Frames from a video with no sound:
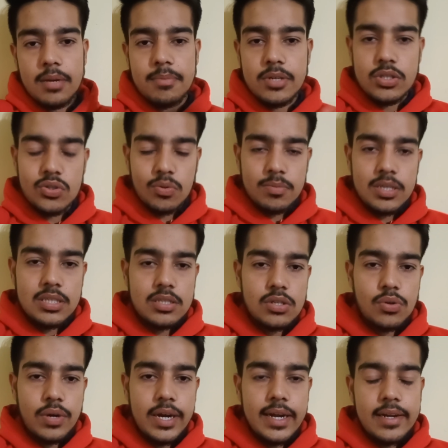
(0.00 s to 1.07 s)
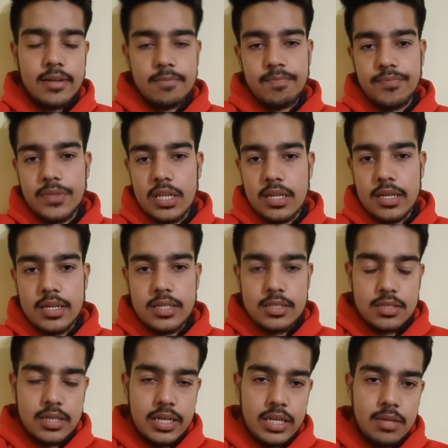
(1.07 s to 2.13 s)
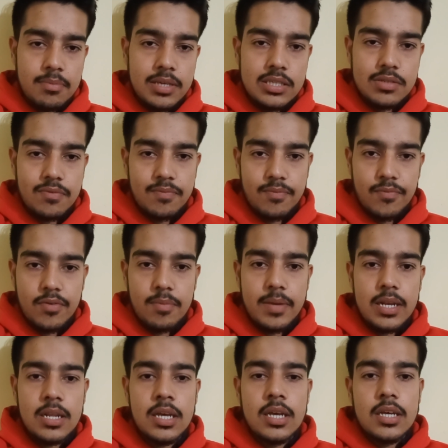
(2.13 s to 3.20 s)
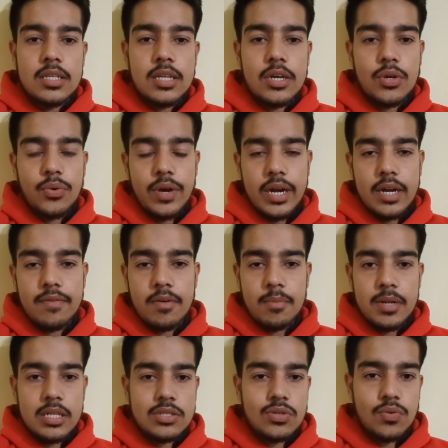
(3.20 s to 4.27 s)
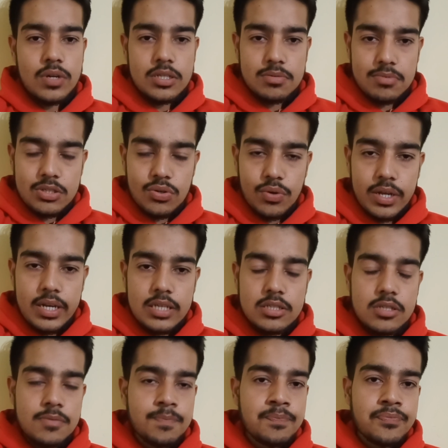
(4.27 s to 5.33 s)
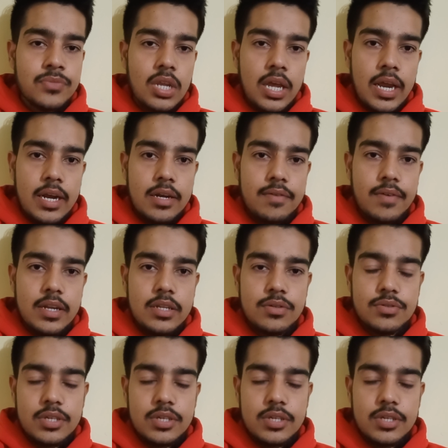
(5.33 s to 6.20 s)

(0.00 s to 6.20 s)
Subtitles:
miso means to hate, and gyne means women, and to hate women is known as misogynist. And when